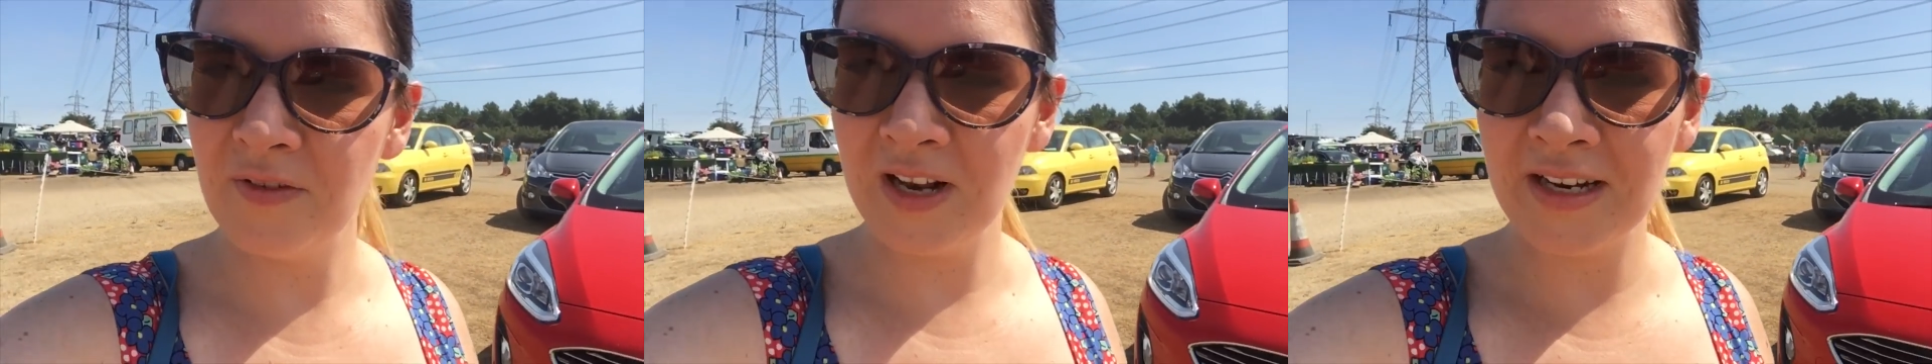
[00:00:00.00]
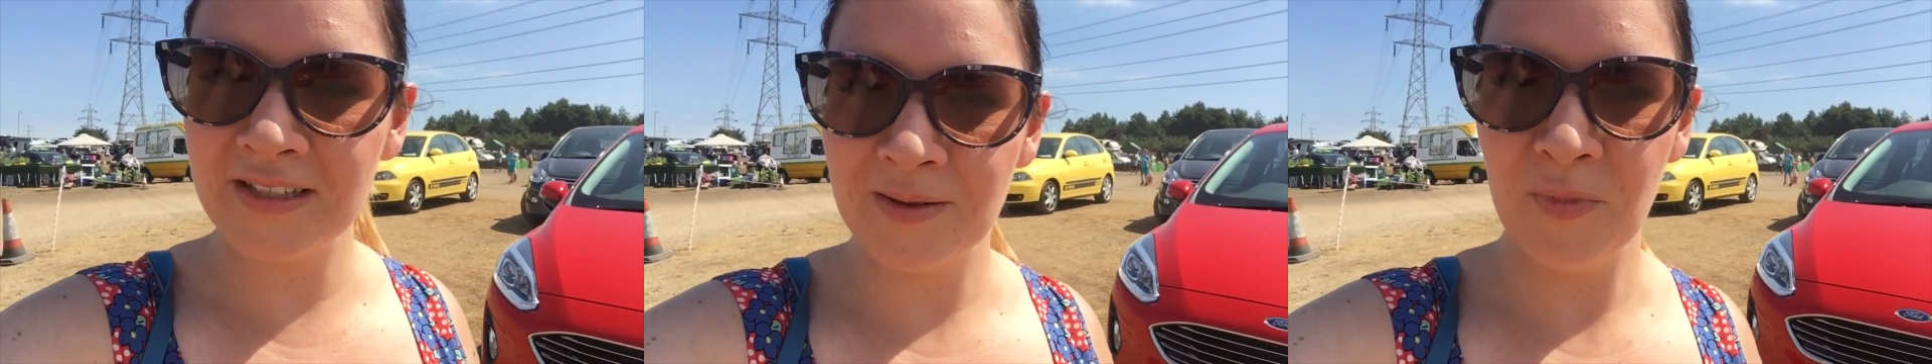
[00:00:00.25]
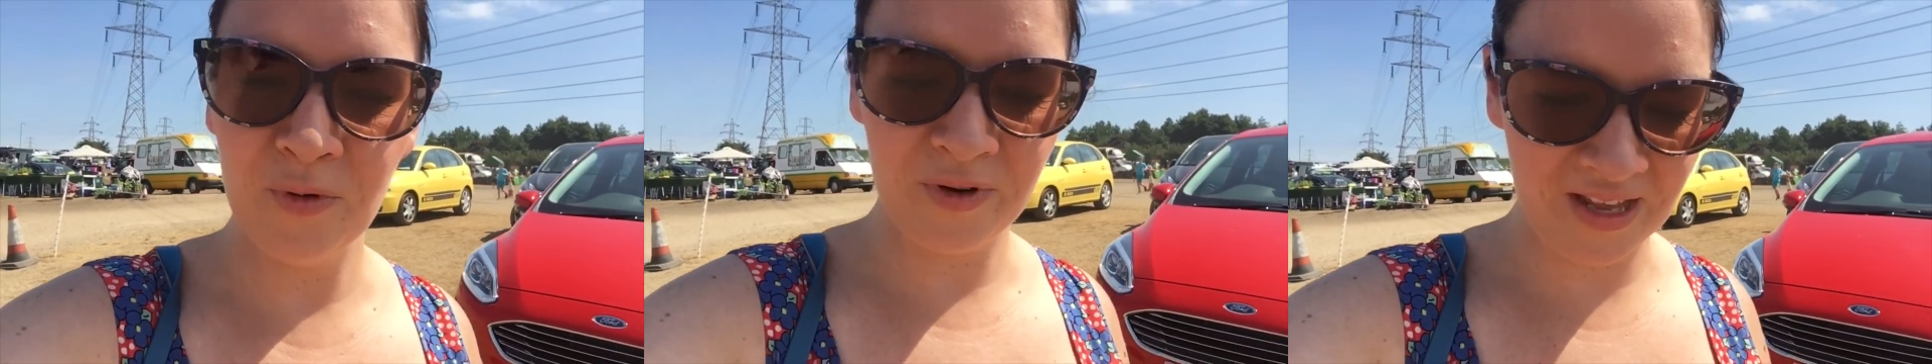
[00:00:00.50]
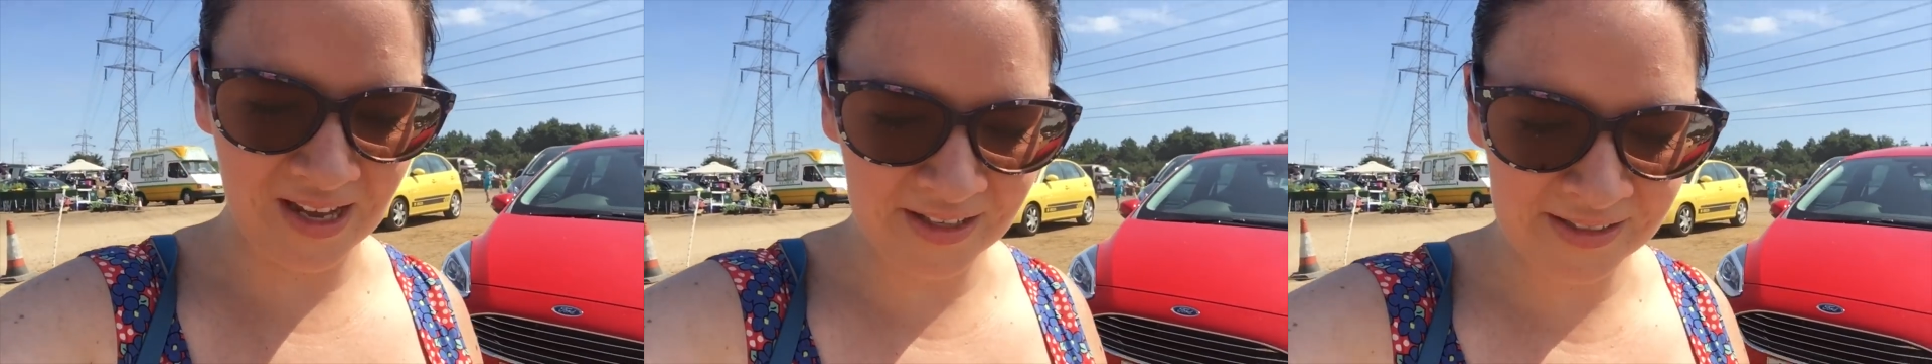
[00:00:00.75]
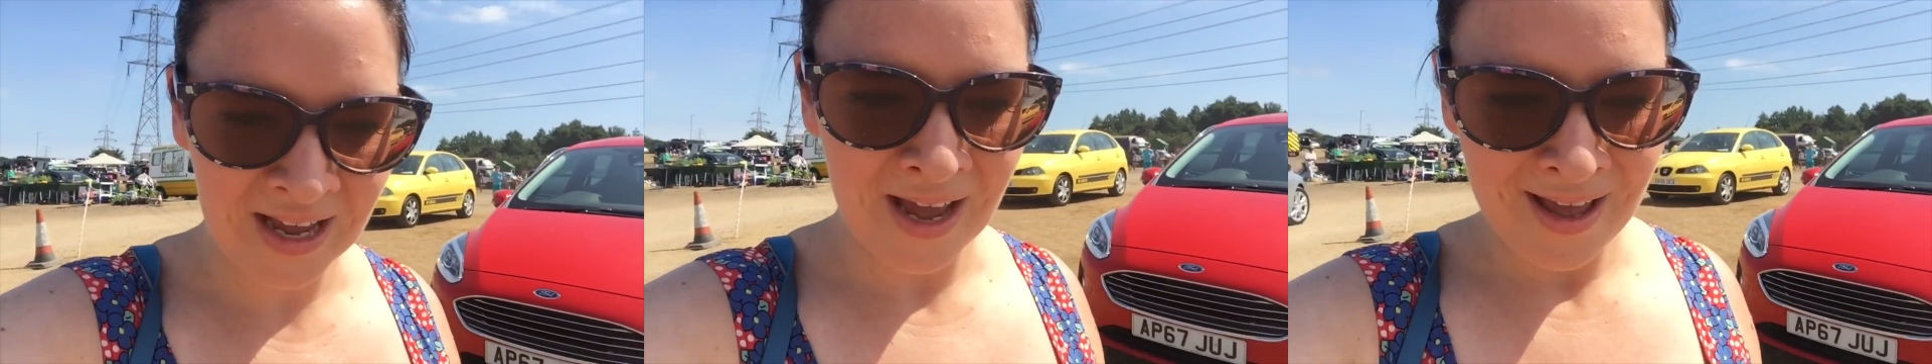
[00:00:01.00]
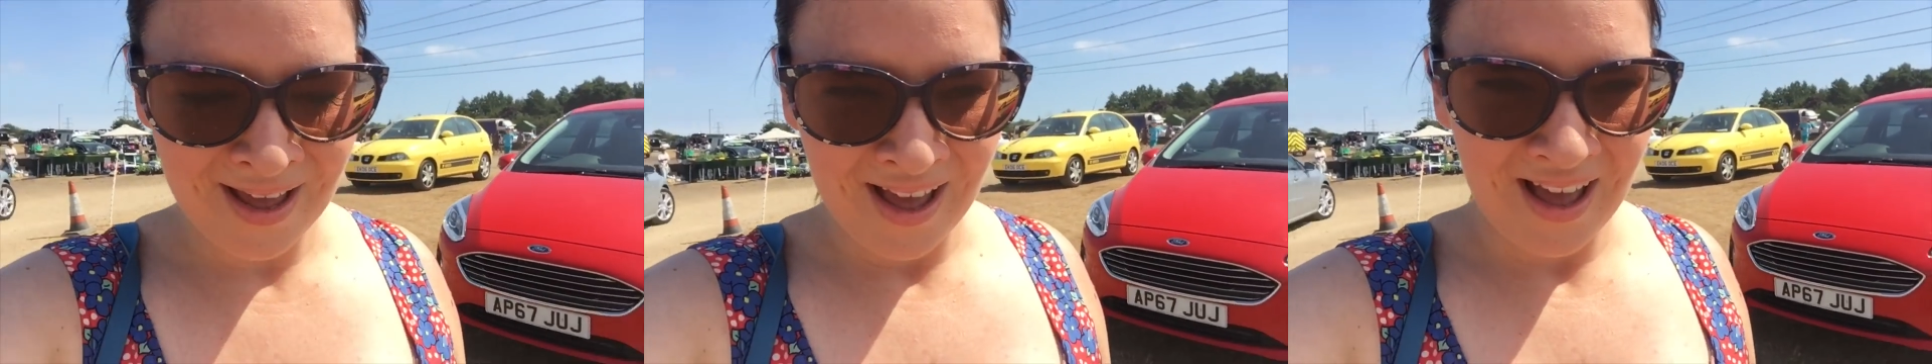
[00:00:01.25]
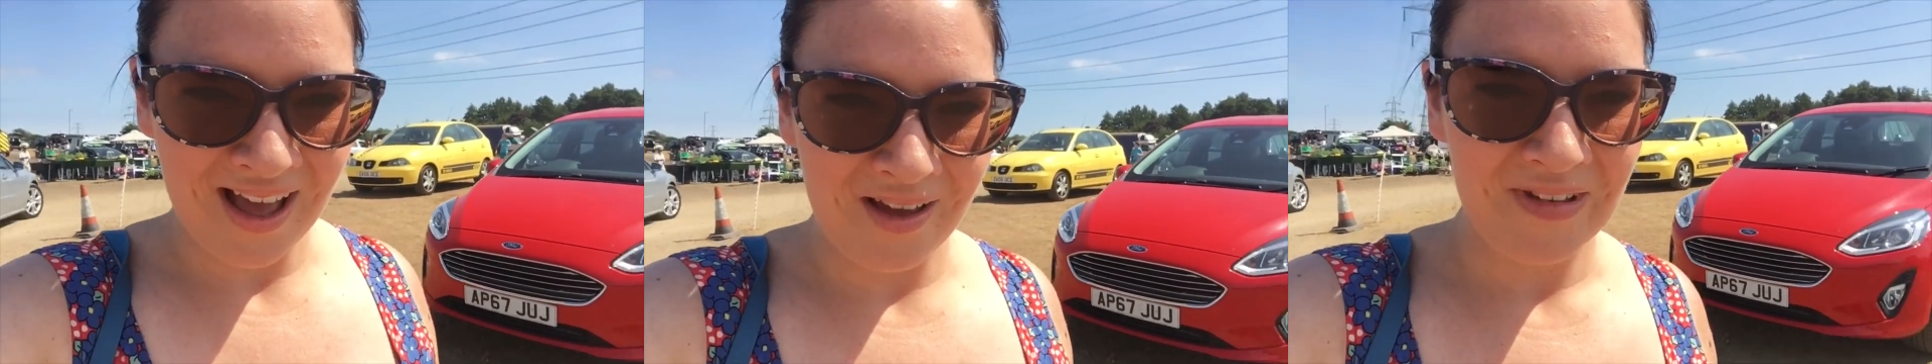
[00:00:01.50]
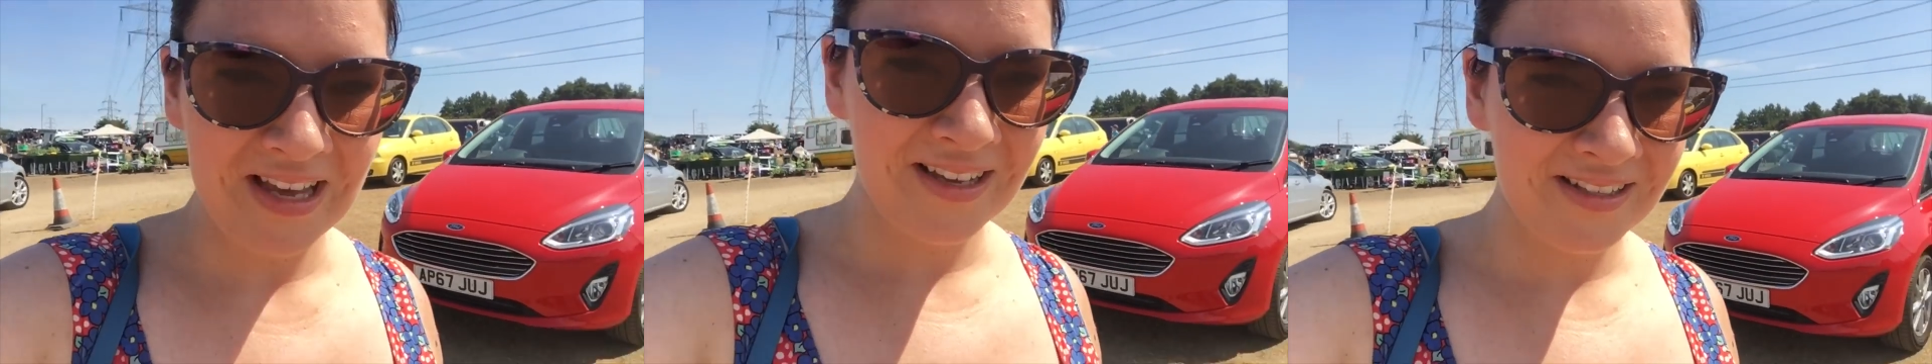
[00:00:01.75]
if you'd like to see more of these uh,
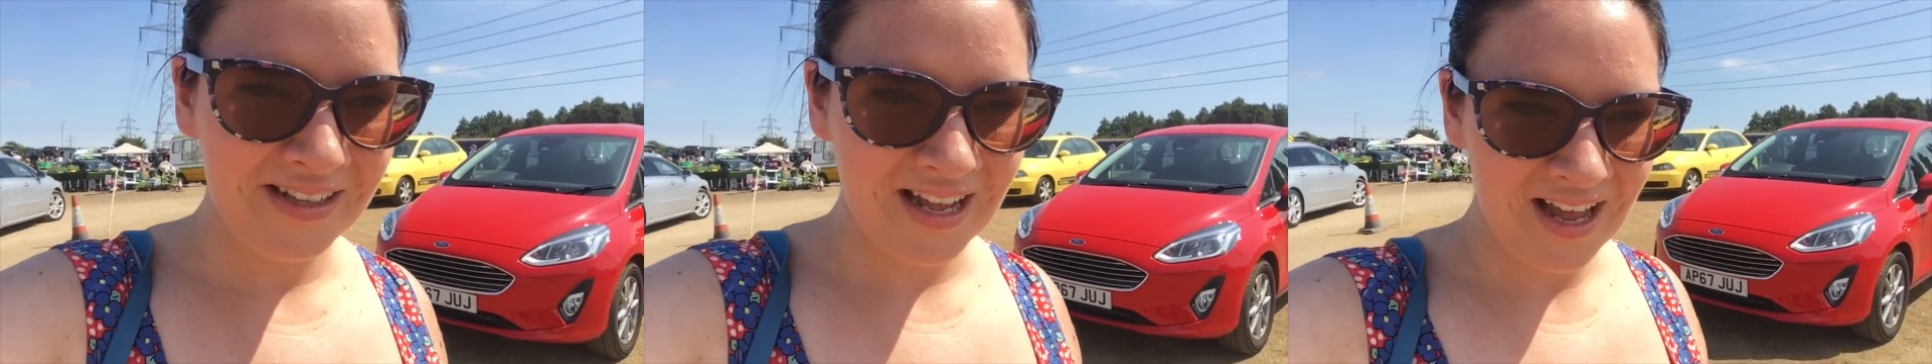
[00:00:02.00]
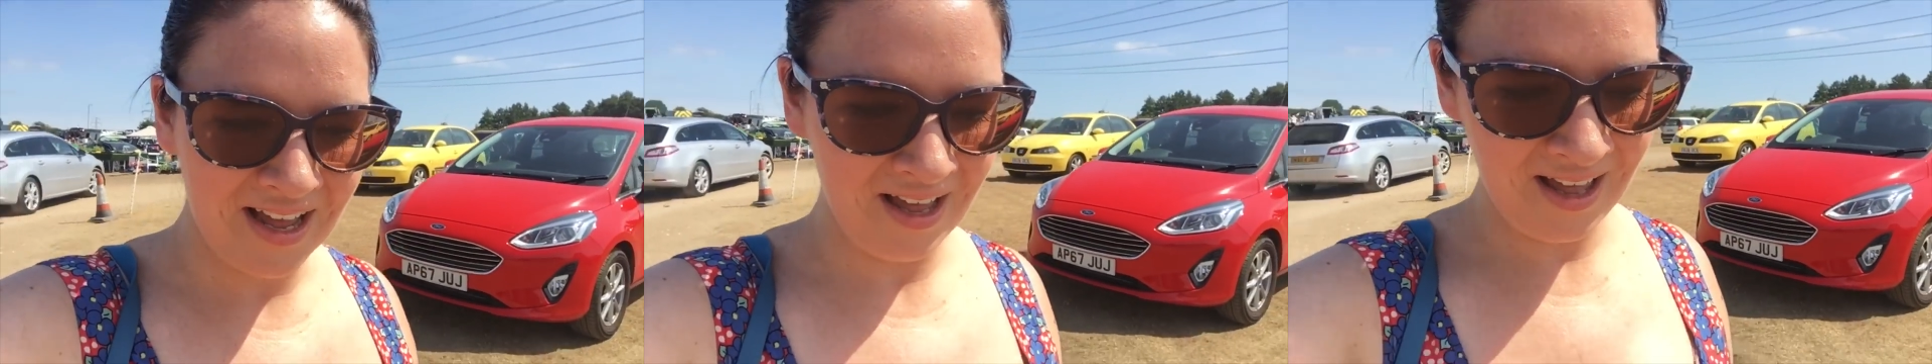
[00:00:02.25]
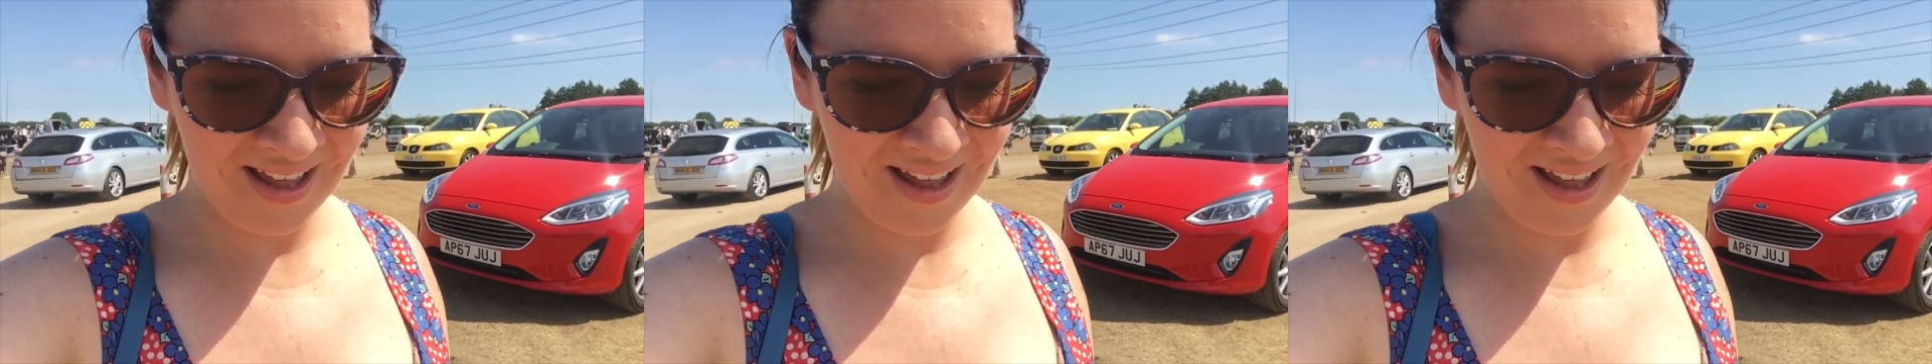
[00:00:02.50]
because they're,